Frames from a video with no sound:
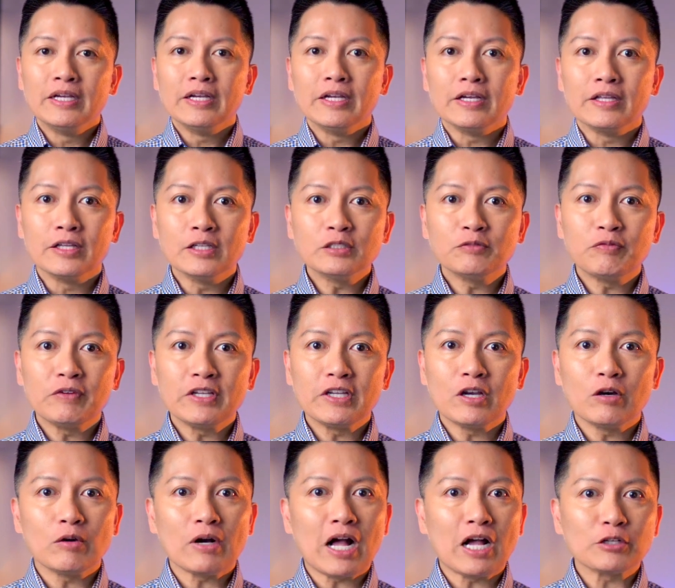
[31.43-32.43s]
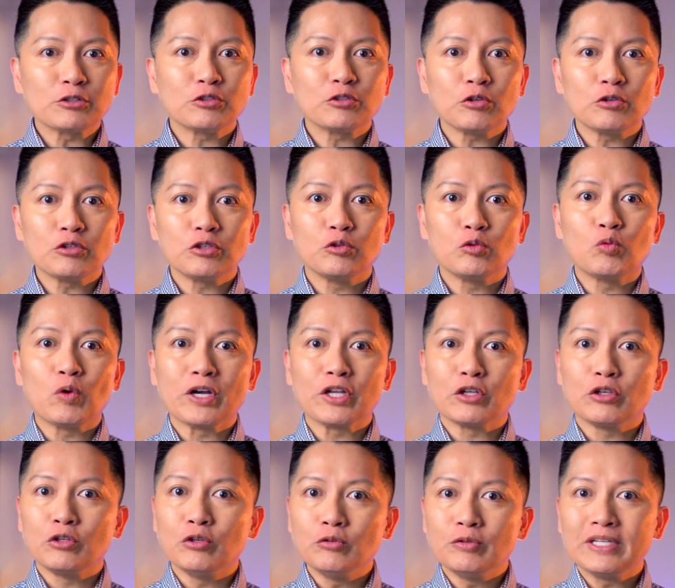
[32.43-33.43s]
In this video, I'll show you what
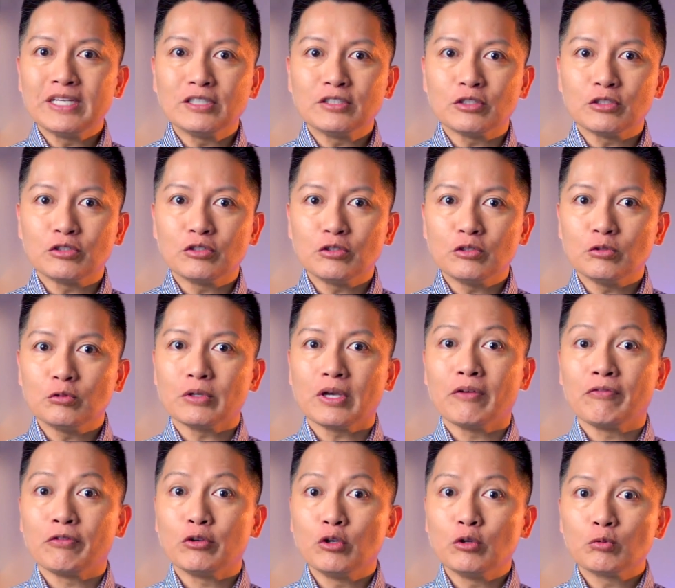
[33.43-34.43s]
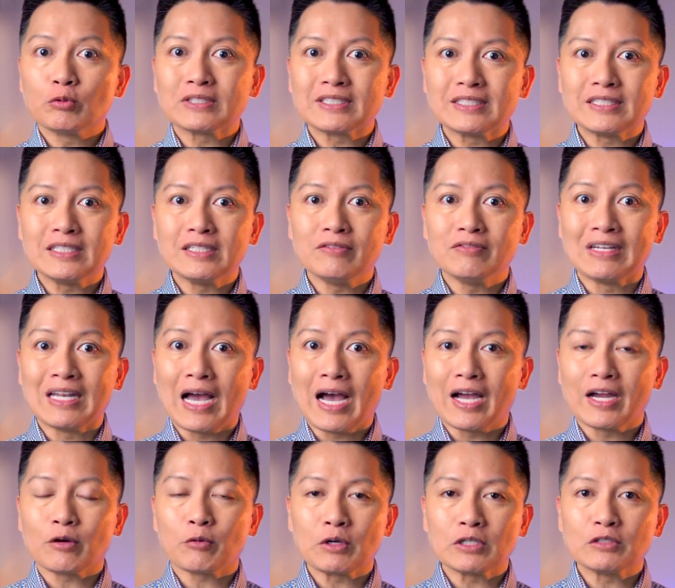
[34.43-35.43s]
you need to do if you receive an
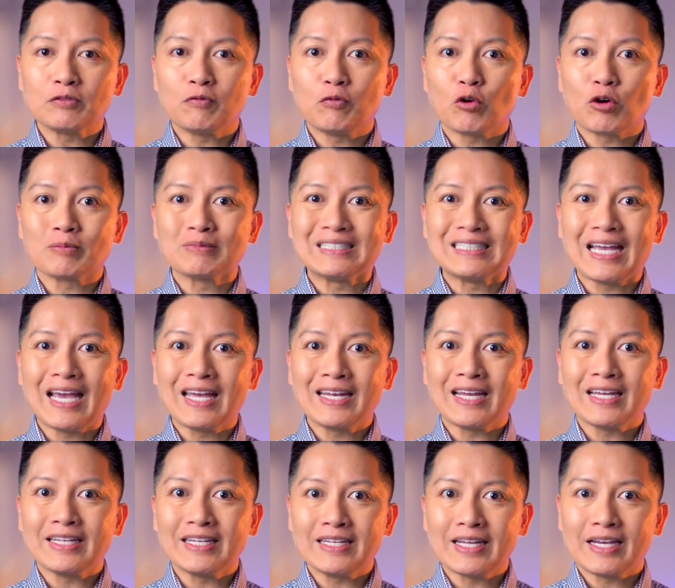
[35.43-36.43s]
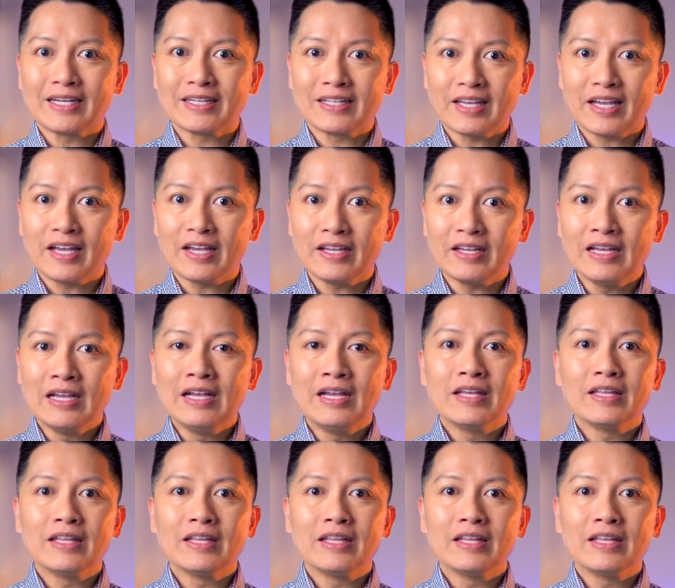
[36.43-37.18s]
IRS Form 1099-K